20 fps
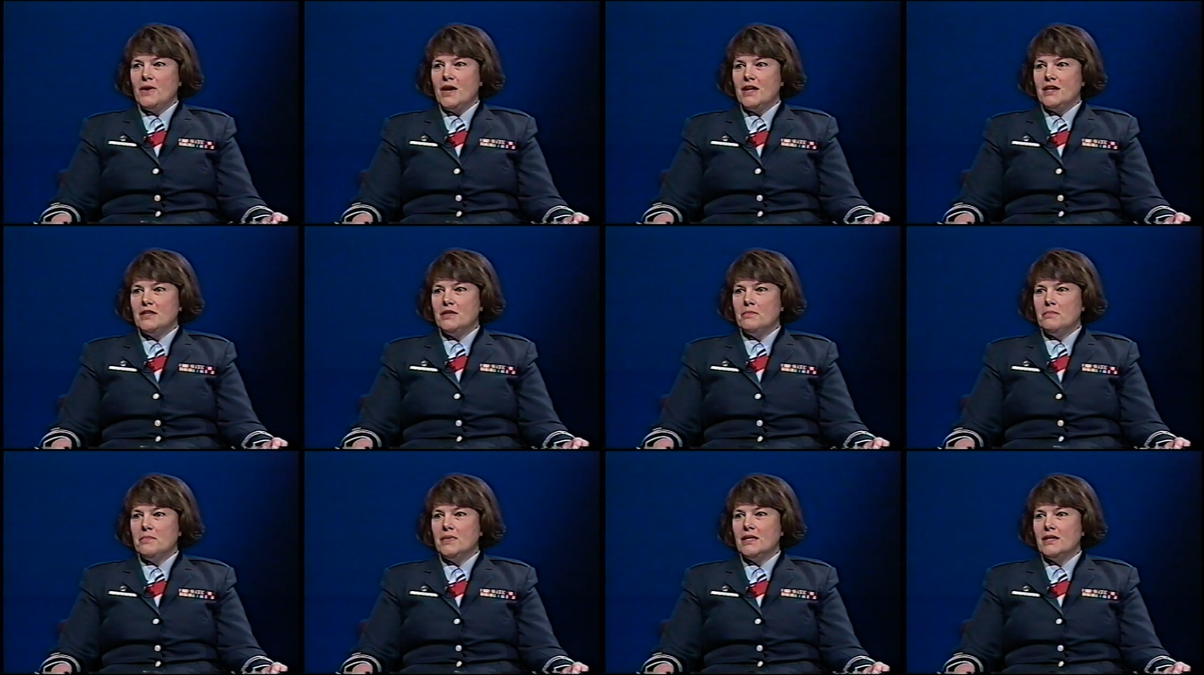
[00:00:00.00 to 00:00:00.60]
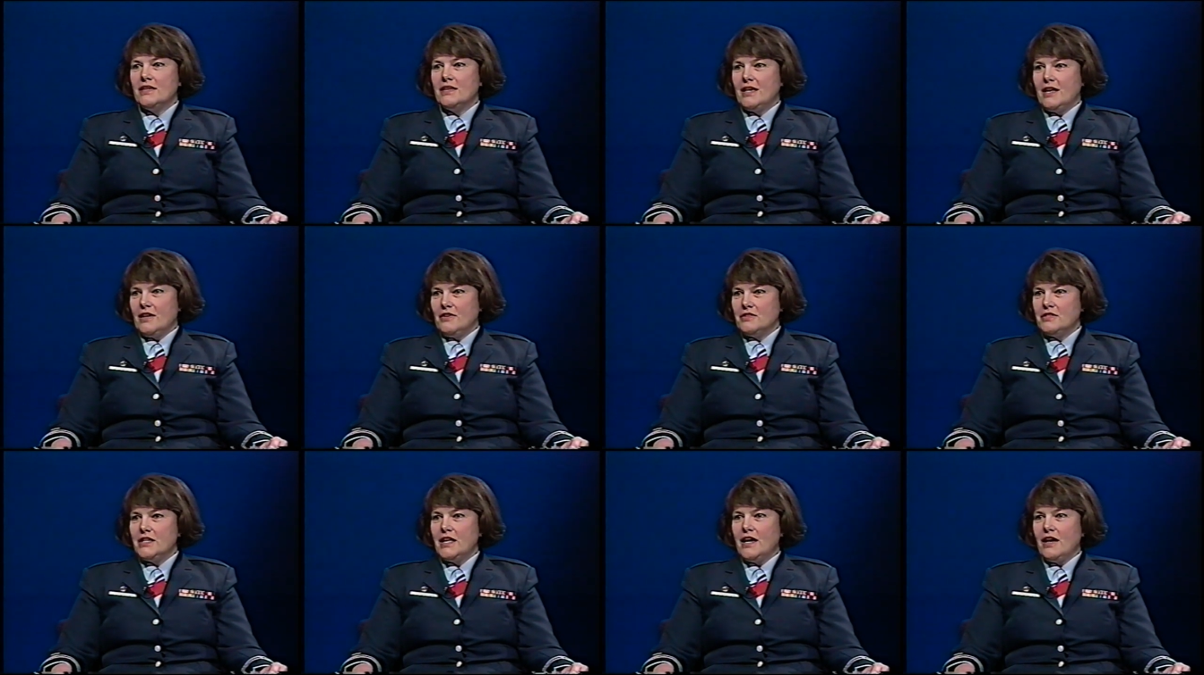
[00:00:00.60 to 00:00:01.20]
right in the middle of
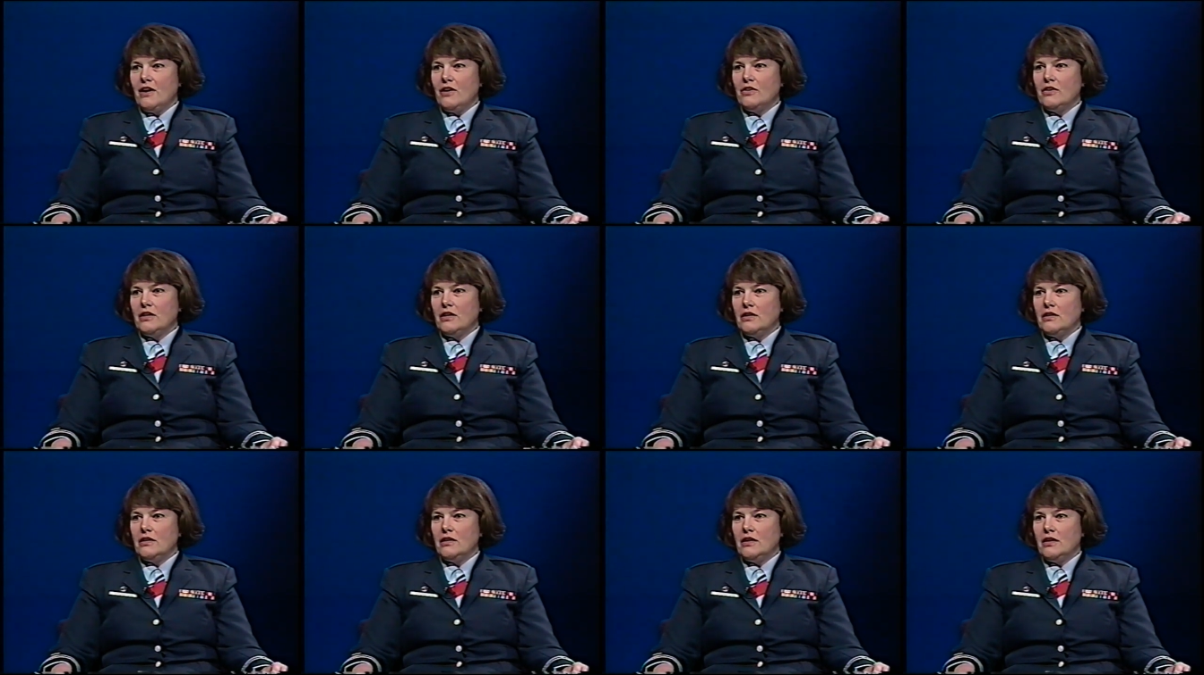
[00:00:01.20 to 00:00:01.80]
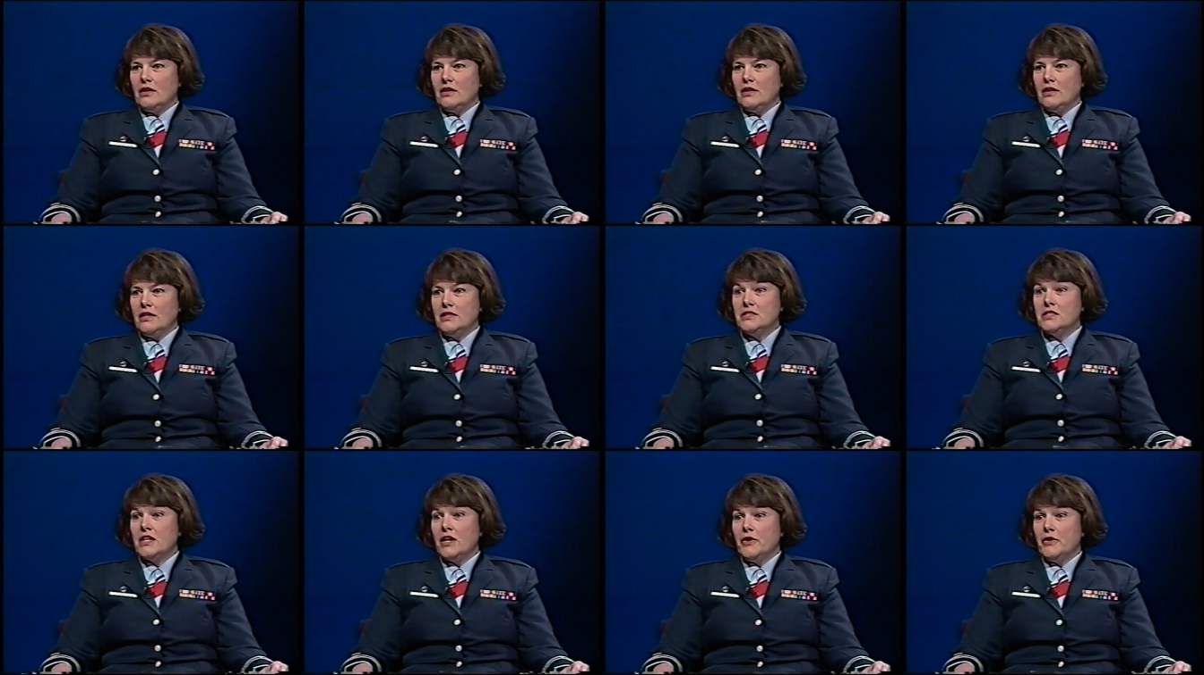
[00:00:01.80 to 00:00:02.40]
downtown, and uh,
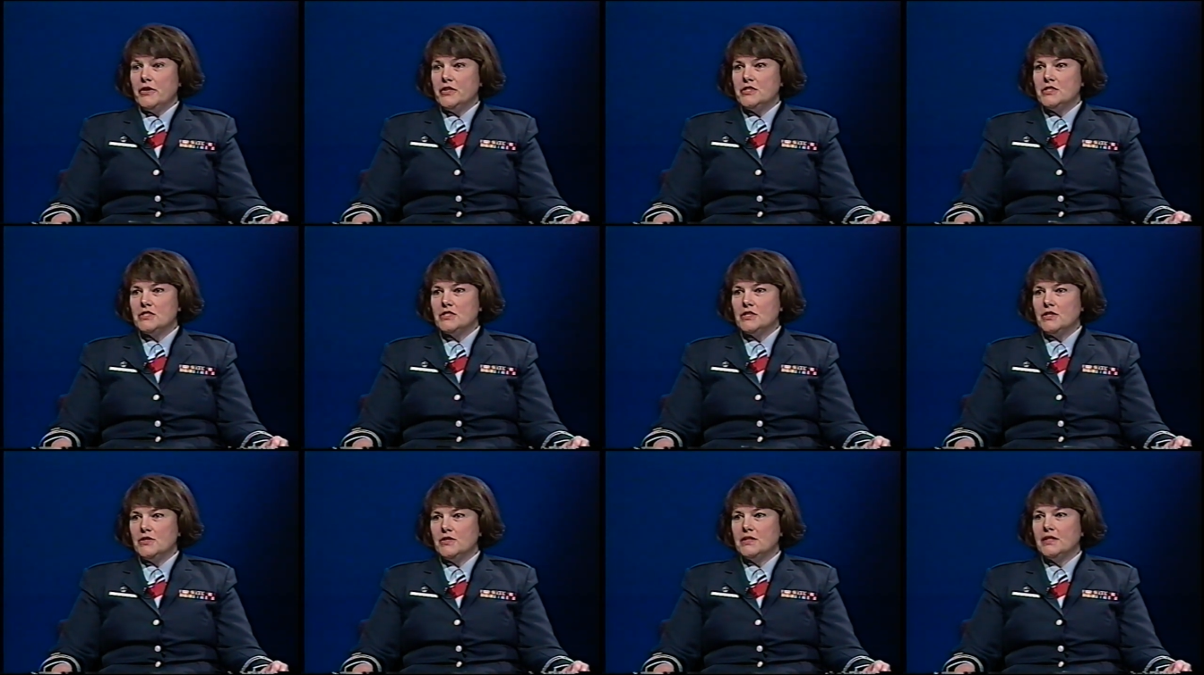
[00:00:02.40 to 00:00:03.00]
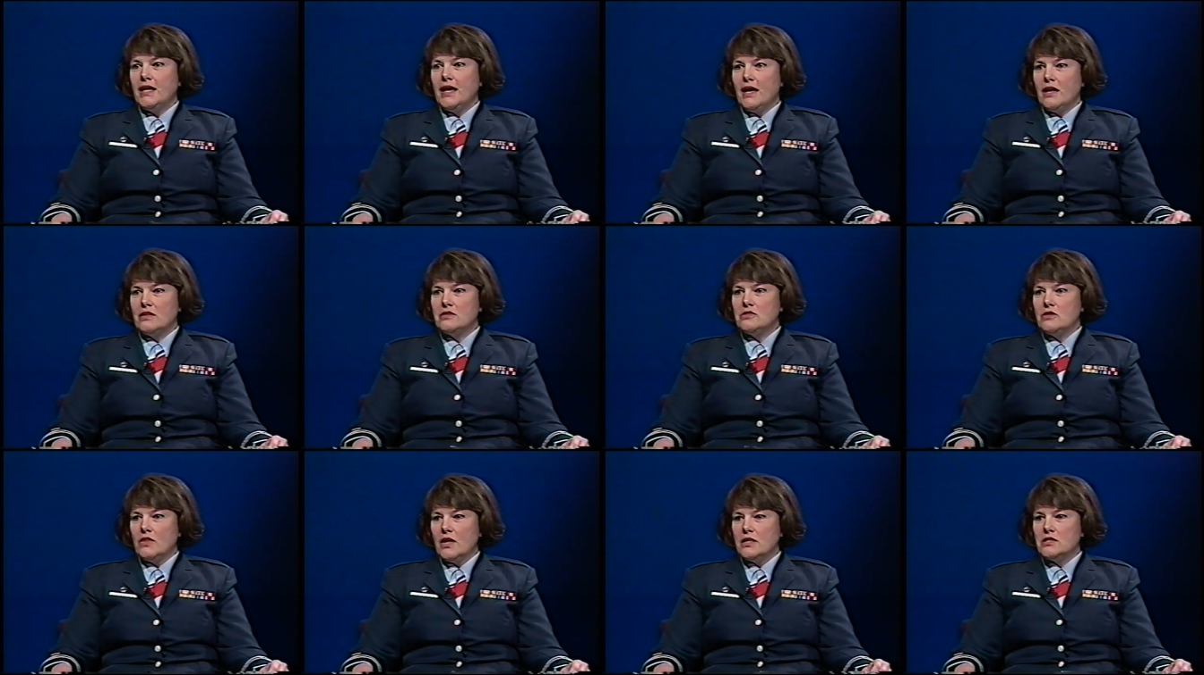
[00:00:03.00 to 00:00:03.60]
it's scary just to look
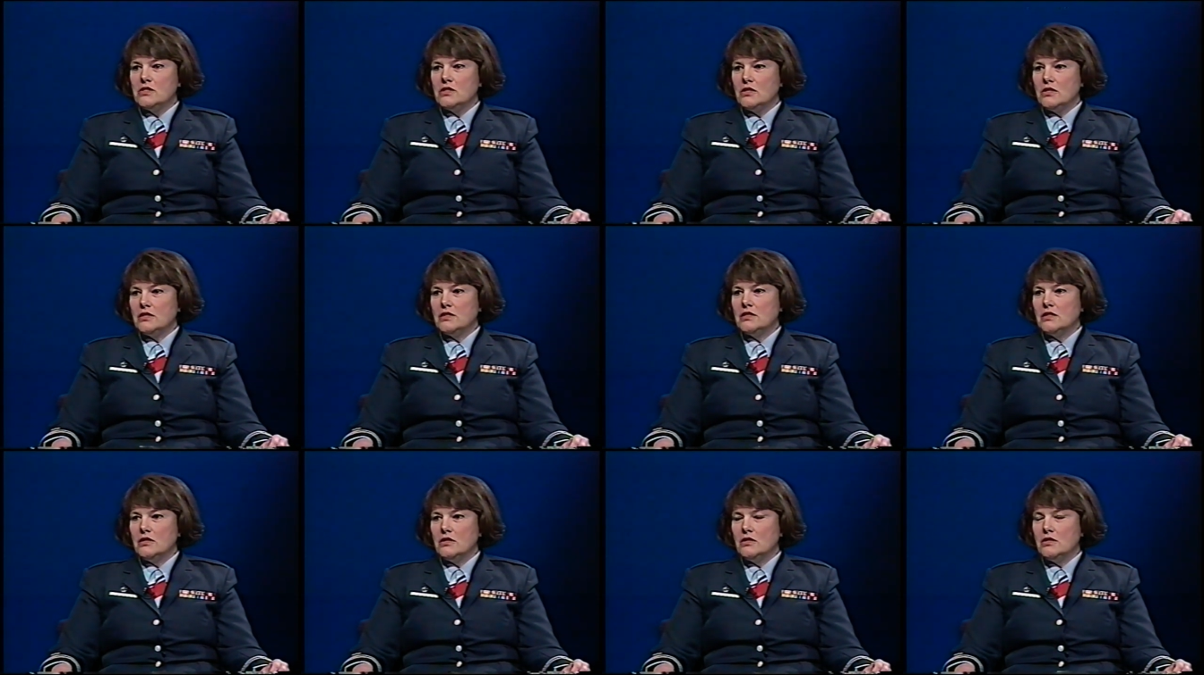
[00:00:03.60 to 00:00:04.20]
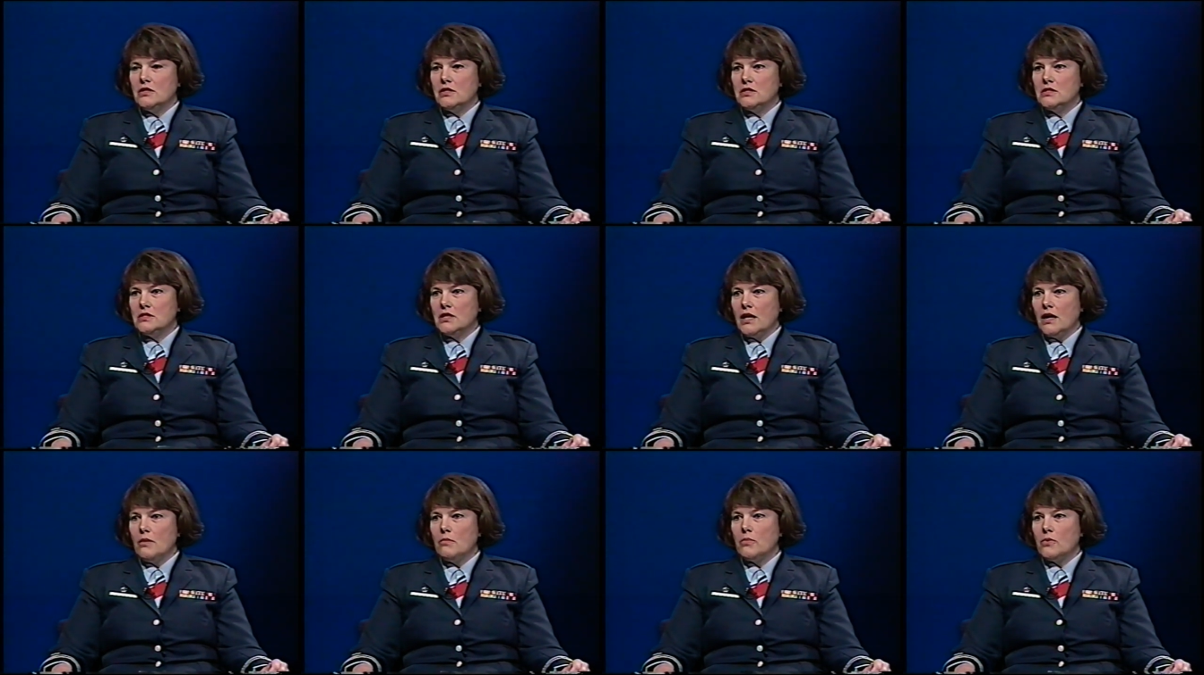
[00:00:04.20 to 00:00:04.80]
down. So that's a good, good
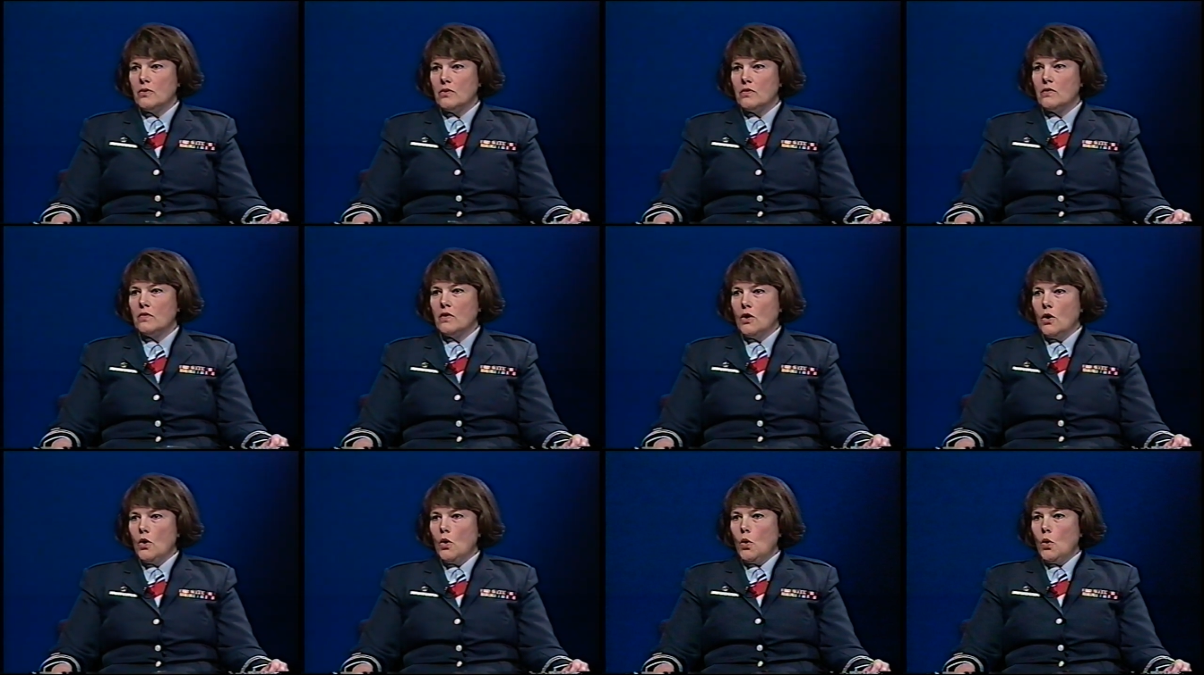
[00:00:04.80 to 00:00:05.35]
example.